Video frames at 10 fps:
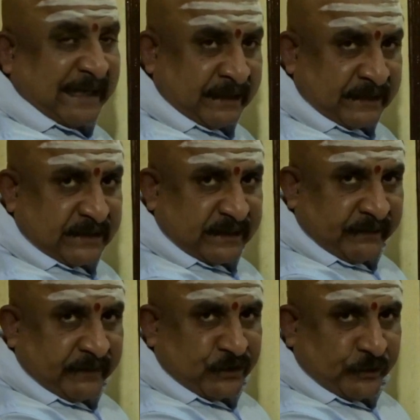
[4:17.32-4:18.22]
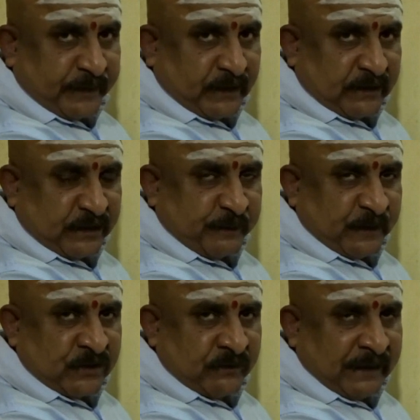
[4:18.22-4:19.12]
Saturn is there with Jupiter, this
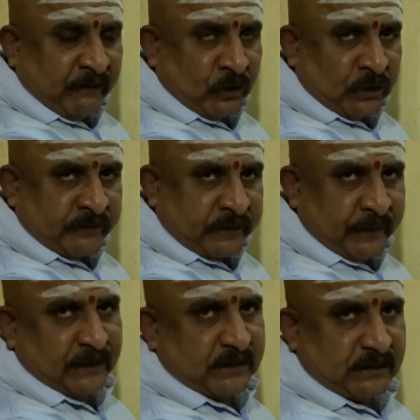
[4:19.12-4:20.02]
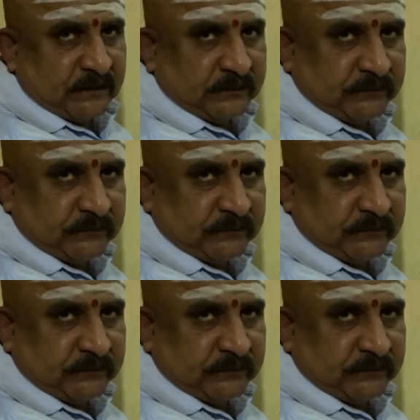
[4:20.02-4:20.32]
person will have a lot of troubles.